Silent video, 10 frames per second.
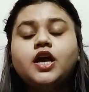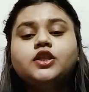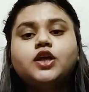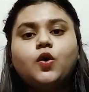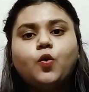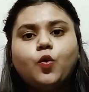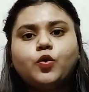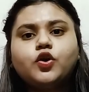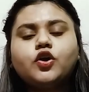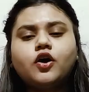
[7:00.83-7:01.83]
the
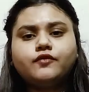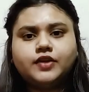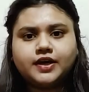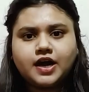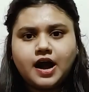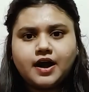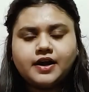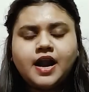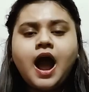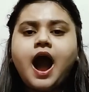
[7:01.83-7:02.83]
owner of the car
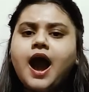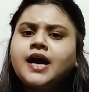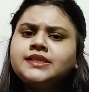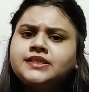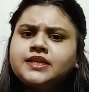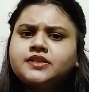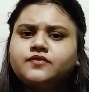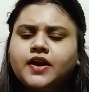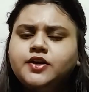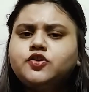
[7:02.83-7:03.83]
asked his
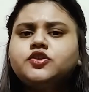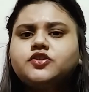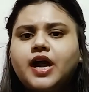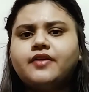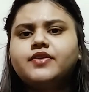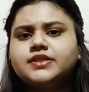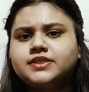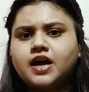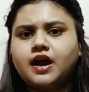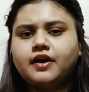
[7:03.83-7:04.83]
friend to drive his
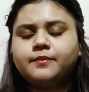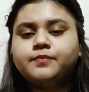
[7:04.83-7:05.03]
car.